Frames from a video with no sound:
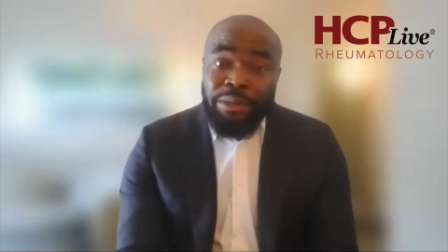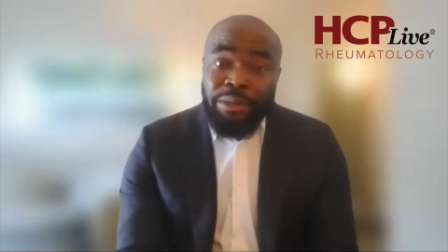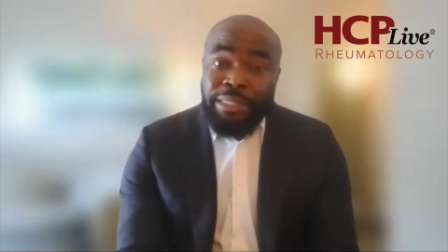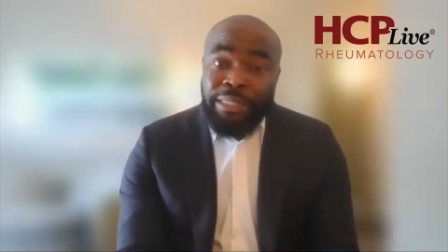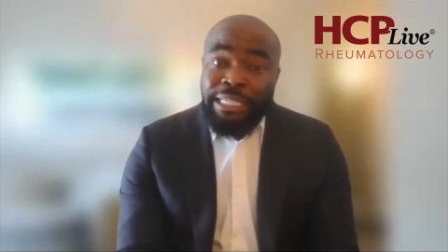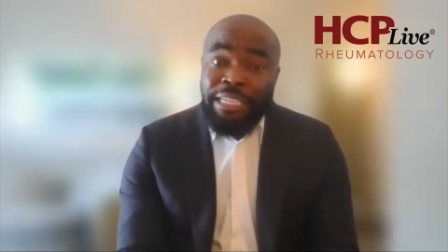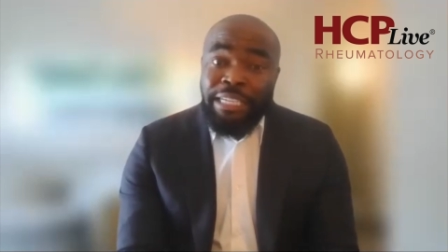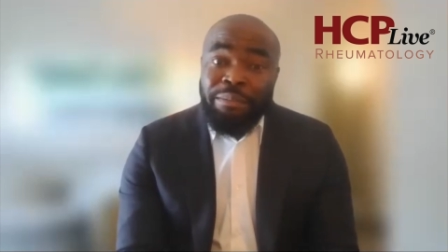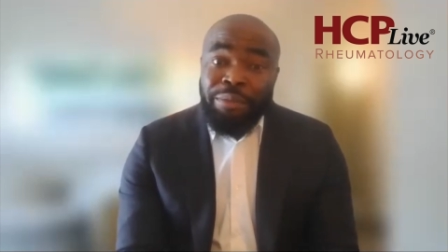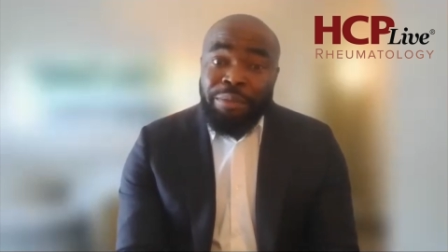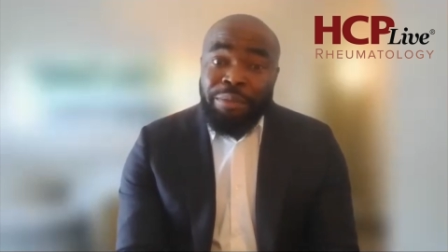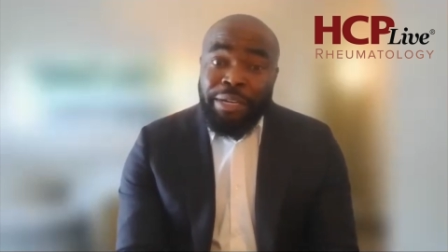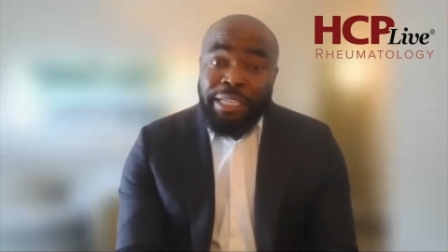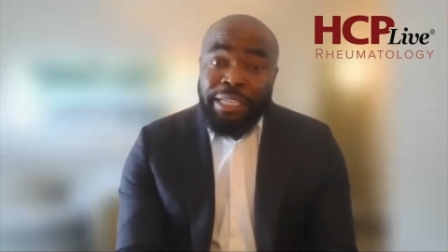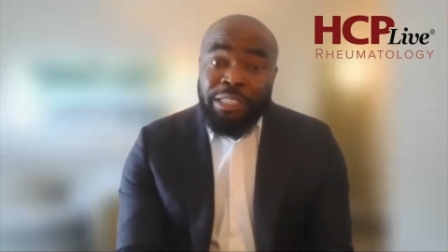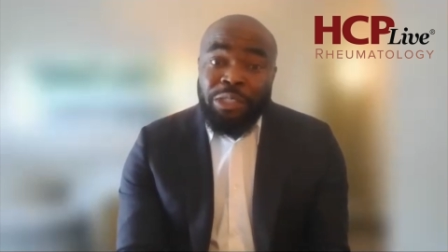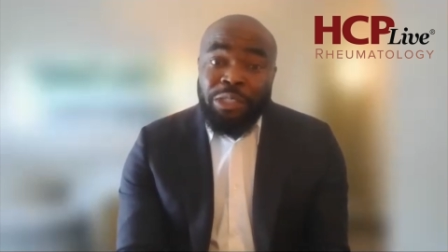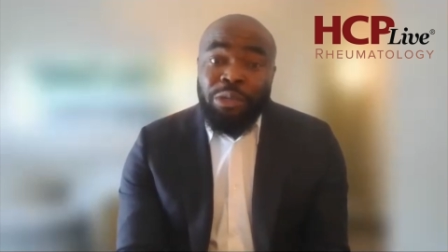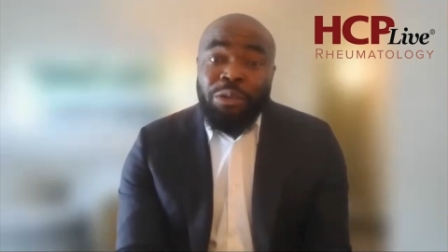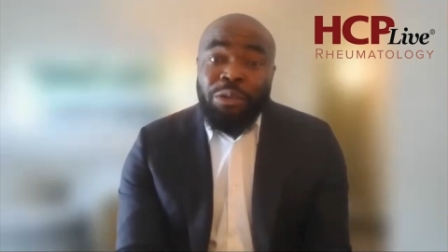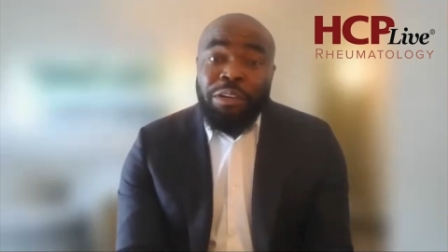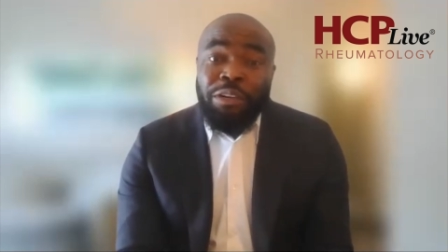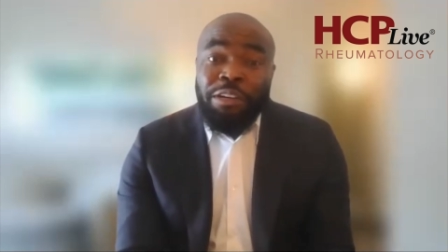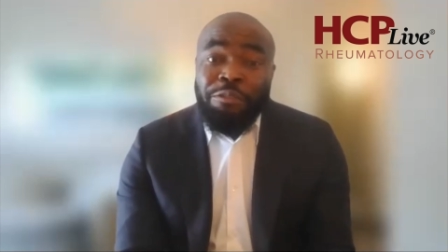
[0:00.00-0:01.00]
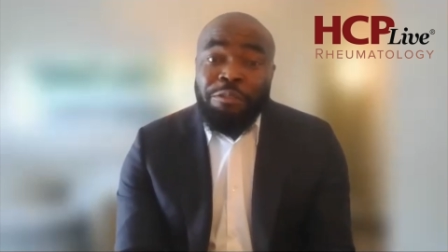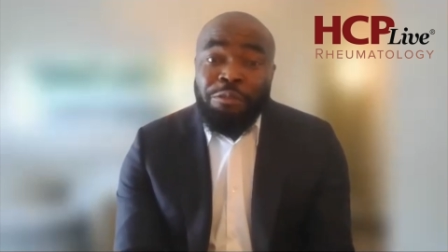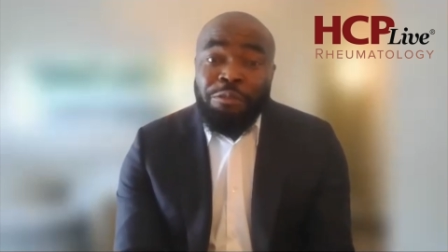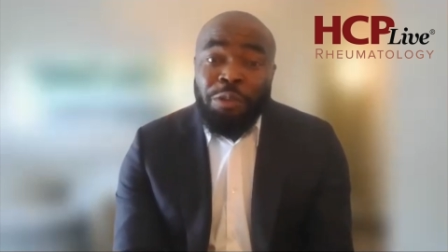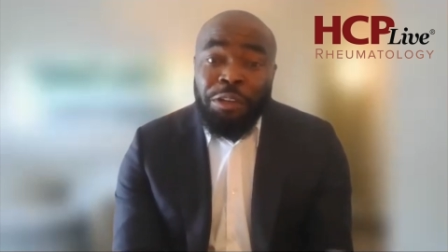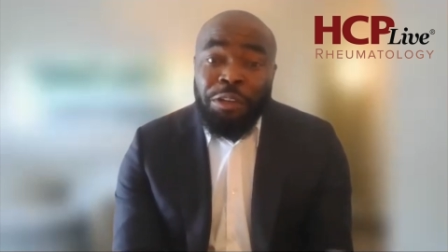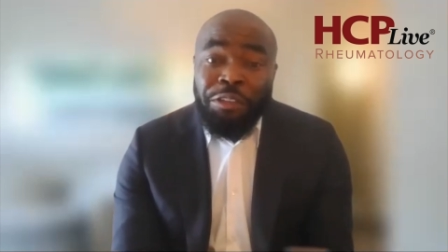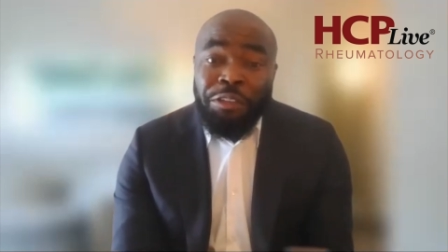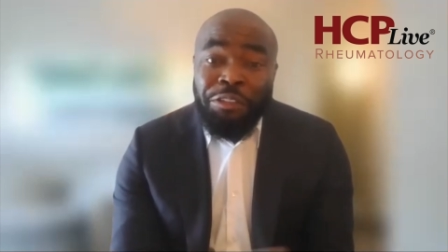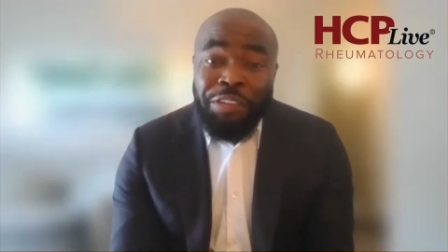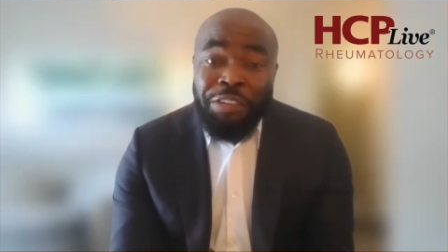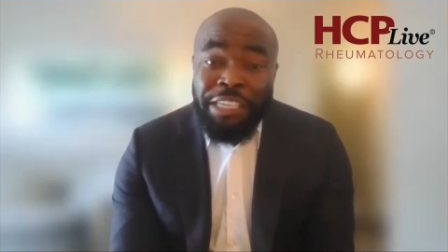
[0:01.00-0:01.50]
celebrated
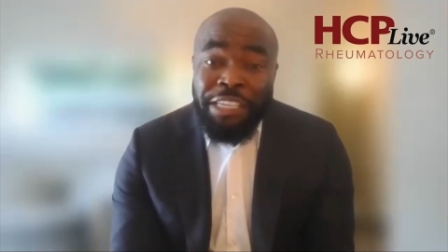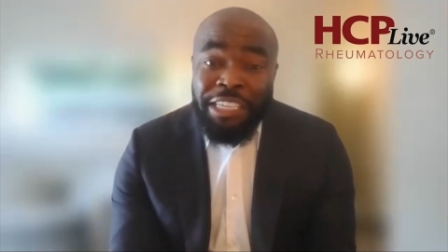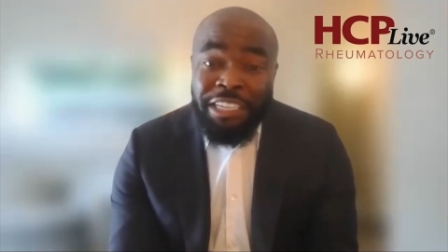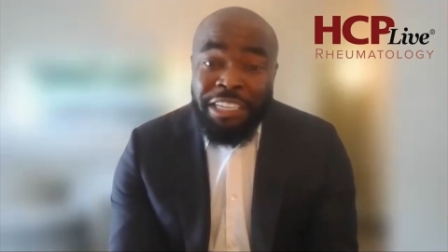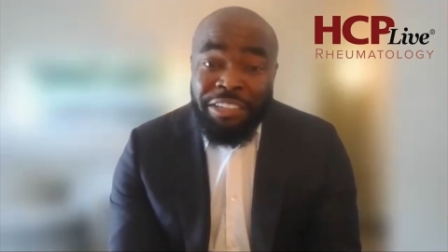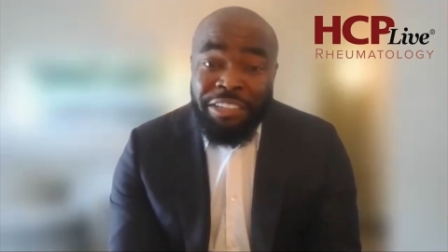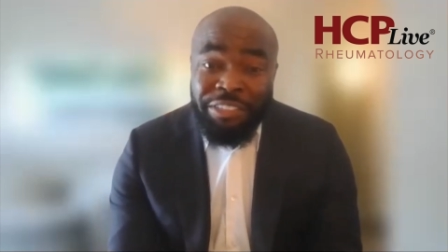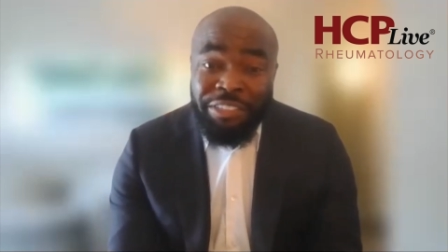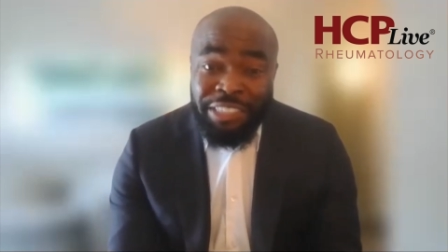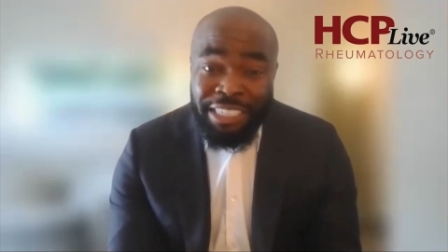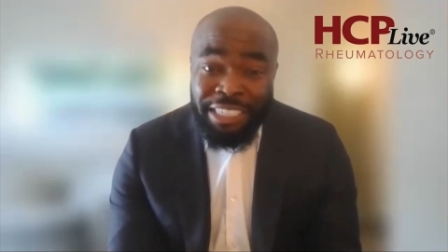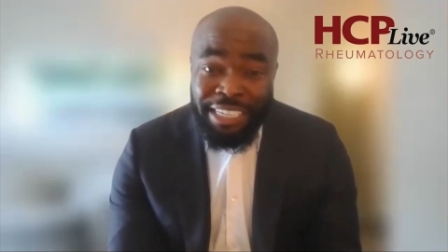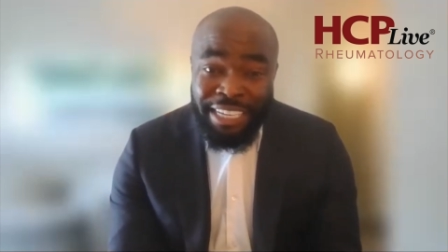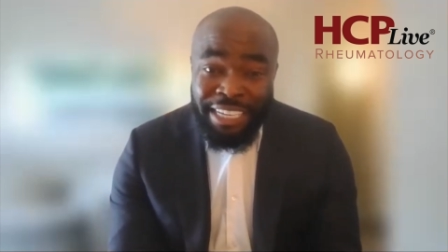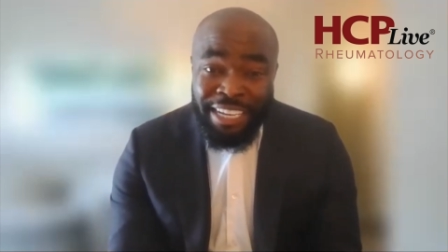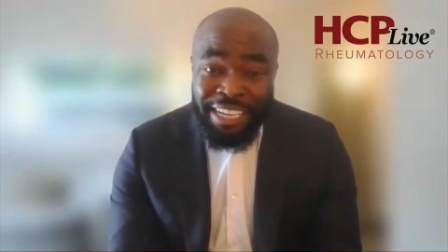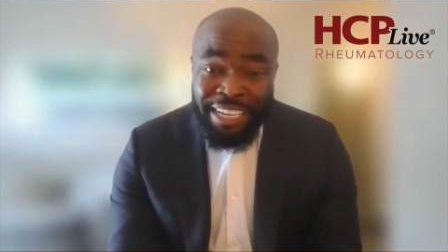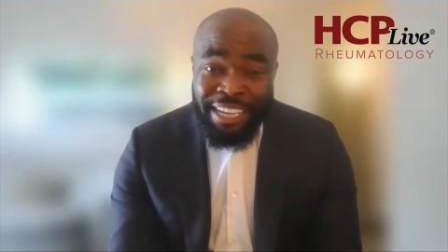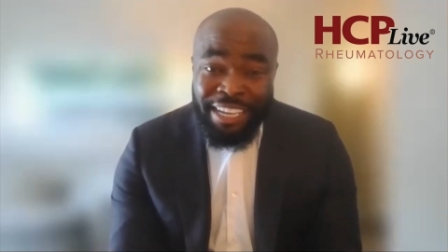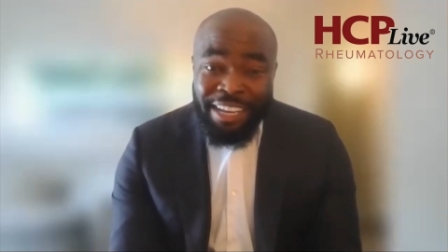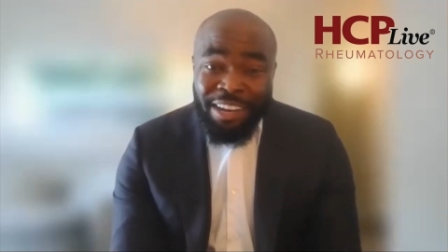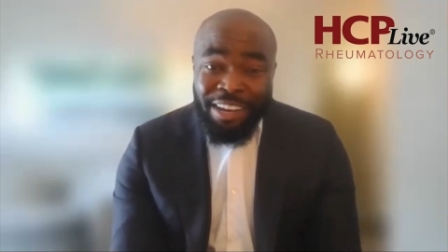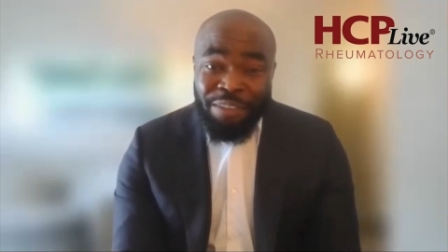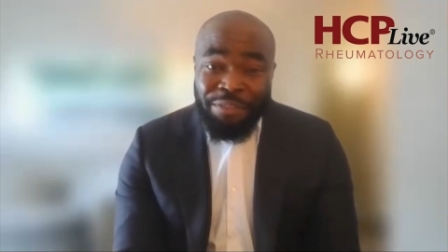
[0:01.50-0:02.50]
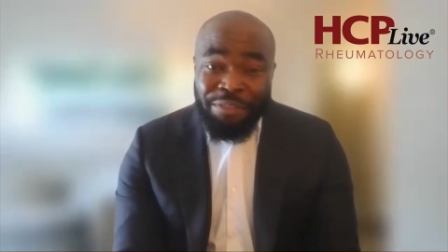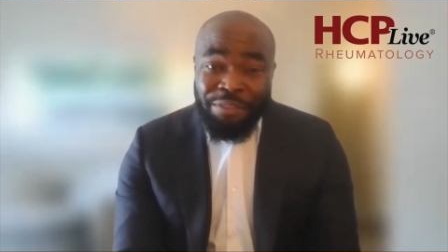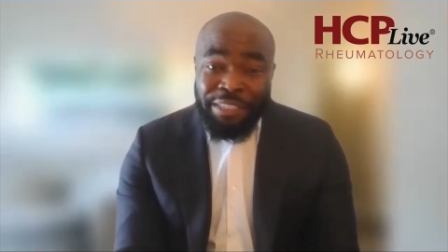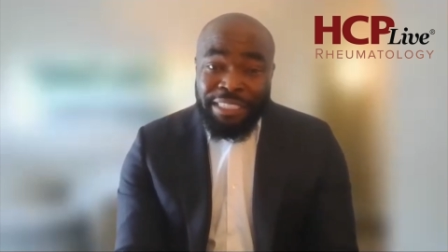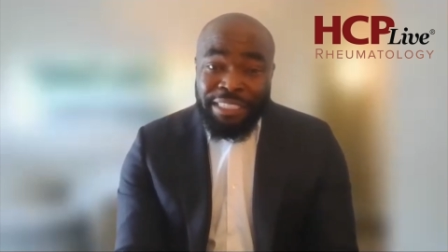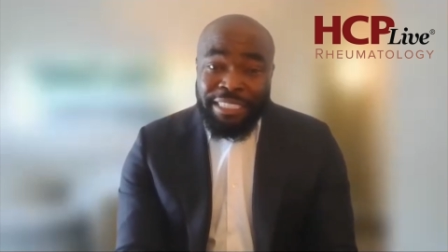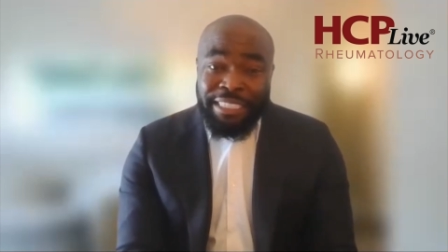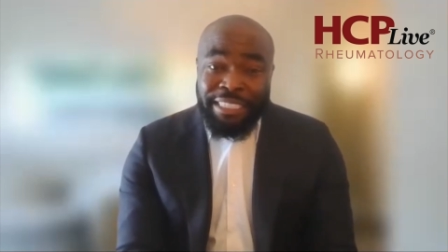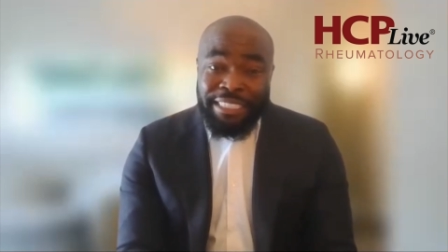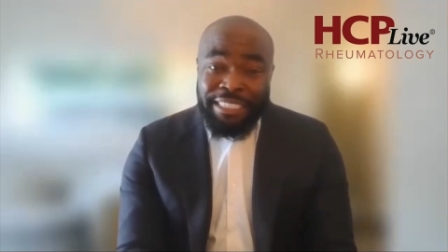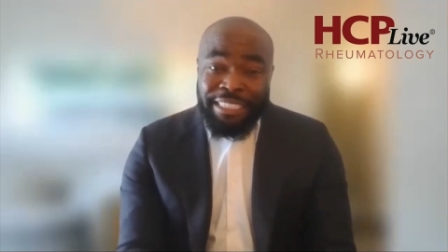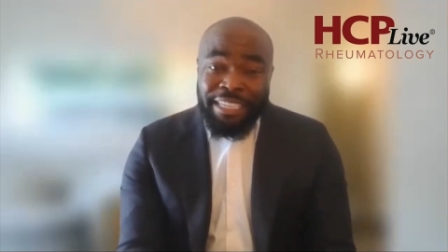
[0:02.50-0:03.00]
243 years of its,
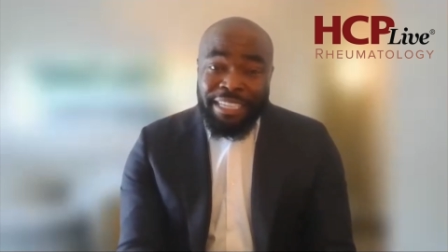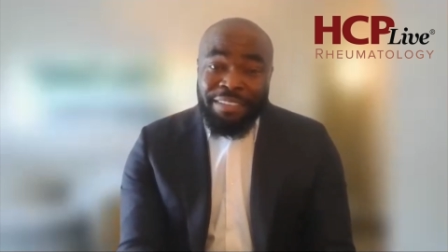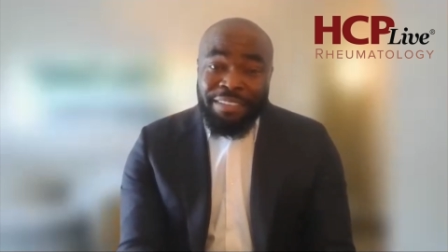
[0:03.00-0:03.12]
ex- uh,